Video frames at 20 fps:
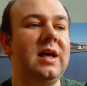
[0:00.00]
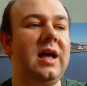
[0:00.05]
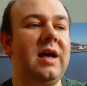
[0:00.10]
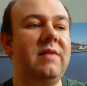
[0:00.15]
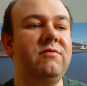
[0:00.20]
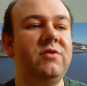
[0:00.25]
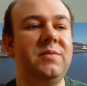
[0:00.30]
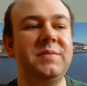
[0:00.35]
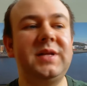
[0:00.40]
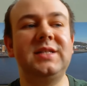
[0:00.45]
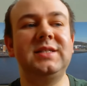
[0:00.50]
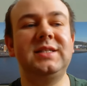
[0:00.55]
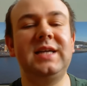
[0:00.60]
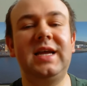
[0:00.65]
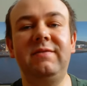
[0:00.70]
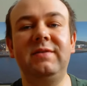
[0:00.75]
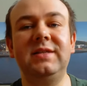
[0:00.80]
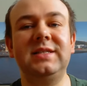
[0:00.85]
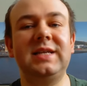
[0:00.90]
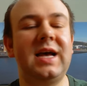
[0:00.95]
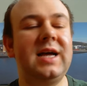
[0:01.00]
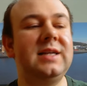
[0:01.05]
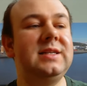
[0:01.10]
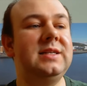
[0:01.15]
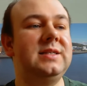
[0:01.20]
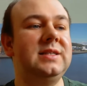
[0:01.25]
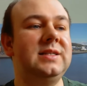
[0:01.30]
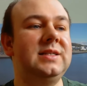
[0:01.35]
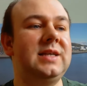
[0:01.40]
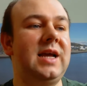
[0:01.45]
um, from that savings
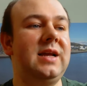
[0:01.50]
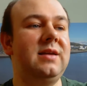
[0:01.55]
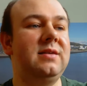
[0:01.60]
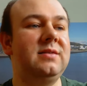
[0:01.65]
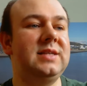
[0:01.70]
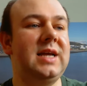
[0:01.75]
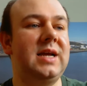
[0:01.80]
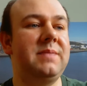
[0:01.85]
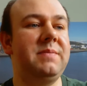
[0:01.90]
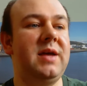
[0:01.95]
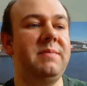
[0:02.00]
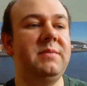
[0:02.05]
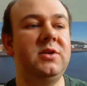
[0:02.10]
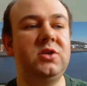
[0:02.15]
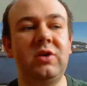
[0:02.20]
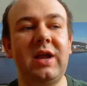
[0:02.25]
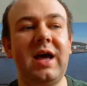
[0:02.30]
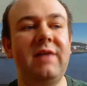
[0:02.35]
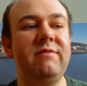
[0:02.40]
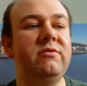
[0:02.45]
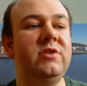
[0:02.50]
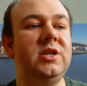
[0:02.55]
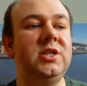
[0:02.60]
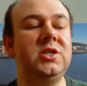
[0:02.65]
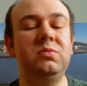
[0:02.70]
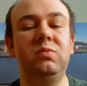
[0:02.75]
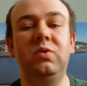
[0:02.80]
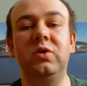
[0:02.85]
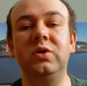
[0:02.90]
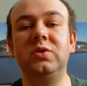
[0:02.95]
added to the S E G, S E G payment on
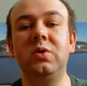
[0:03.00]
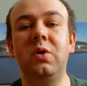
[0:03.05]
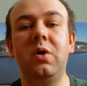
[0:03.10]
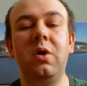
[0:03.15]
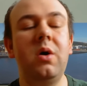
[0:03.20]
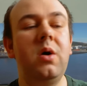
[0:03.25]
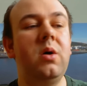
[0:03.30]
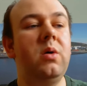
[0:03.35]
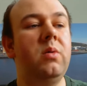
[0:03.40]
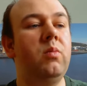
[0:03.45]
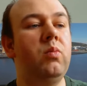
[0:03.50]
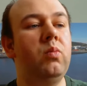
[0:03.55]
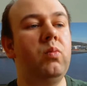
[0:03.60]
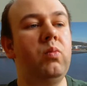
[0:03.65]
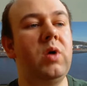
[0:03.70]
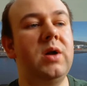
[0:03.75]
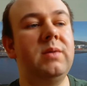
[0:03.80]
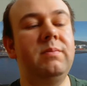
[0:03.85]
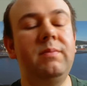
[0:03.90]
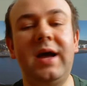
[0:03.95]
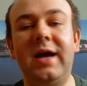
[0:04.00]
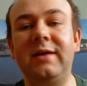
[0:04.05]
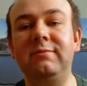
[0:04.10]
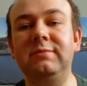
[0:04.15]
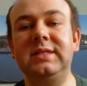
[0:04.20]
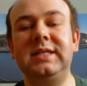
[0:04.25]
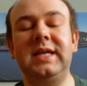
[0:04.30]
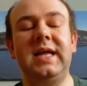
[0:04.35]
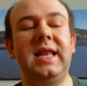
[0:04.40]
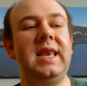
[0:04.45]
average was one
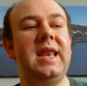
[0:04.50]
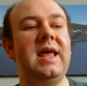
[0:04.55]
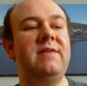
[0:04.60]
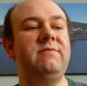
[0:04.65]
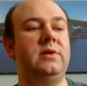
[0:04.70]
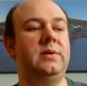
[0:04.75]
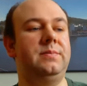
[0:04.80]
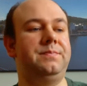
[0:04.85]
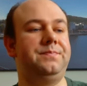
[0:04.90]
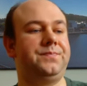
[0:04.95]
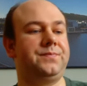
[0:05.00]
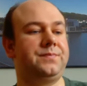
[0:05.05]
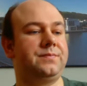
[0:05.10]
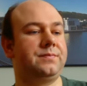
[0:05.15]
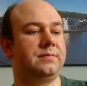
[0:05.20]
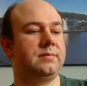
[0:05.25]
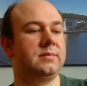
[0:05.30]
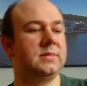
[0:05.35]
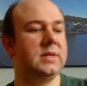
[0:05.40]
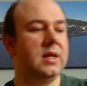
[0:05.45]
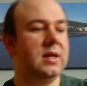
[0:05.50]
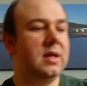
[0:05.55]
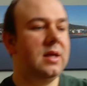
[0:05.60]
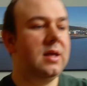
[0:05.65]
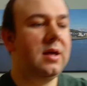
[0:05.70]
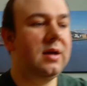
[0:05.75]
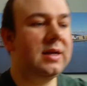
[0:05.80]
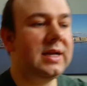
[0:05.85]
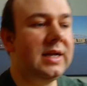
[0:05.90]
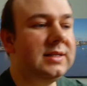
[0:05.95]
pound eleven.
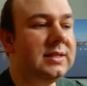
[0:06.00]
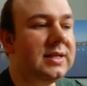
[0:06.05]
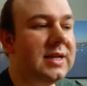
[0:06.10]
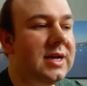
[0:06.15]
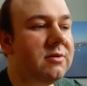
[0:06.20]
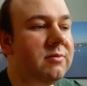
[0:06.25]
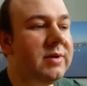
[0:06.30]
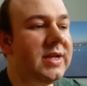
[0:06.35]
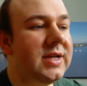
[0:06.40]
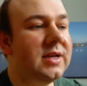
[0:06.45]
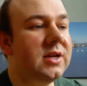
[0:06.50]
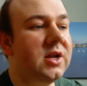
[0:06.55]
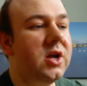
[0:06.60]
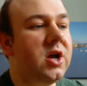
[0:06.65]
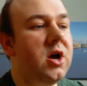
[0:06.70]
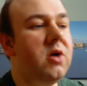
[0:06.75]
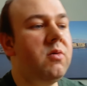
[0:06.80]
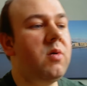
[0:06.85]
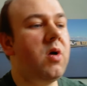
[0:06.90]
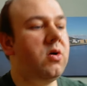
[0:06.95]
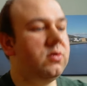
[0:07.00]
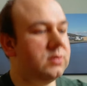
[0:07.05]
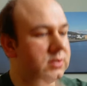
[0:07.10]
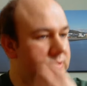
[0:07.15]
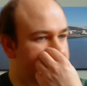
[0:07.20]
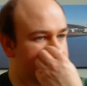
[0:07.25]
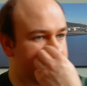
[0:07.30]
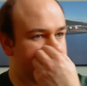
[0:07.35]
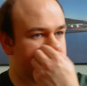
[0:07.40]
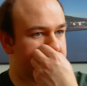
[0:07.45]
Okay, so now we can go
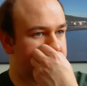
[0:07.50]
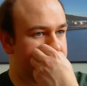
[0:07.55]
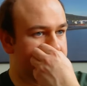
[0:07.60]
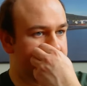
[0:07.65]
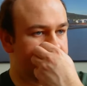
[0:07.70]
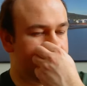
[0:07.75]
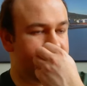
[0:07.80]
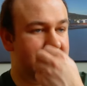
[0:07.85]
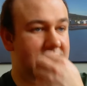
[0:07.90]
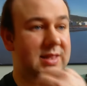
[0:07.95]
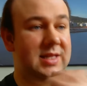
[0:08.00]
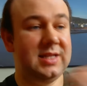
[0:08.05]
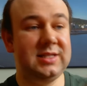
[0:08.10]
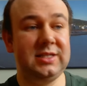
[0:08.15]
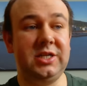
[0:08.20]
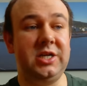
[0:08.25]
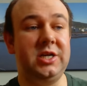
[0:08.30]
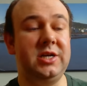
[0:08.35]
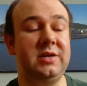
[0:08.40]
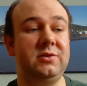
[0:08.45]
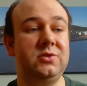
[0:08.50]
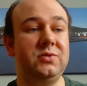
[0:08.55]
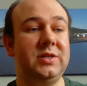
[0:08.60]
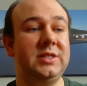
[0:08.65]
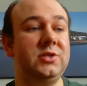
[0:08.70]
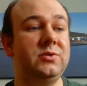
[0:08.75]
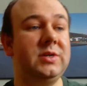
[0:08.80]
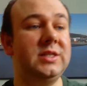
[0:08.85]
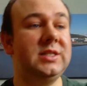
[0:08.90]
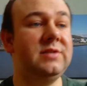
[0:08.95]
on to this year,
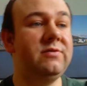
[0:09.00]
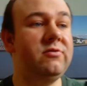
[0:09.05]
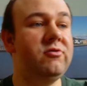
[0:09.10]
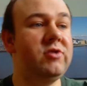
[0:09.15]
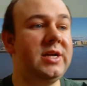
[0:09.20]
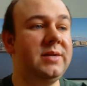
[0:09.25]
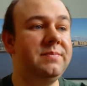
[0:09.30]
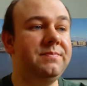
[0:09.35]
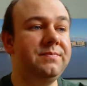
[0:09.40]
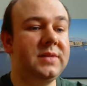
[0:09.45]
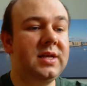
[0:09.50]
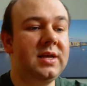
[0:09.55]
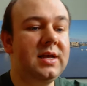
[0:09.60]
twenty twenty-three.